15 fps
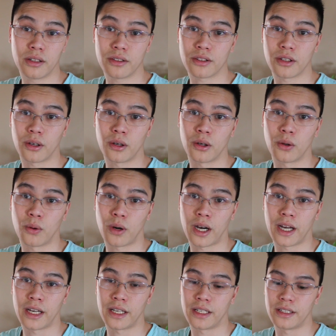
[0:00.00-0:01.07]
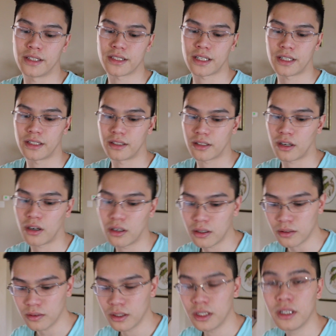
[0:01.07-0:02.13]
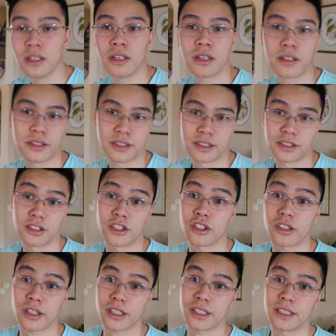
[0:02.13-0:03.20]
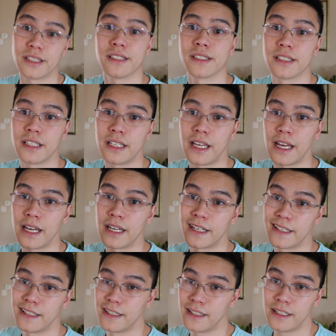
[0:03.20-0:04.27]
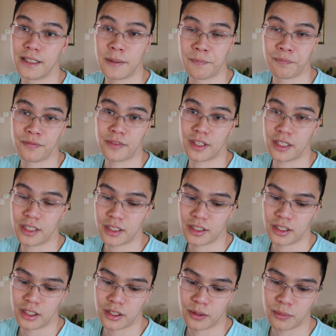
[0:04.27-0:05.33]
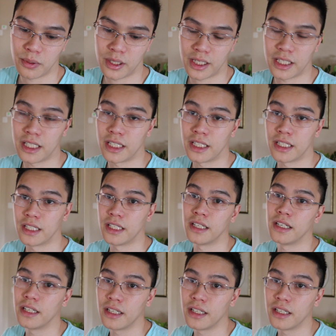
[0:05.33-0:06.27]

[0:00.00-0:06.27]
So I decided to call, because in the instructions they had, plug it in.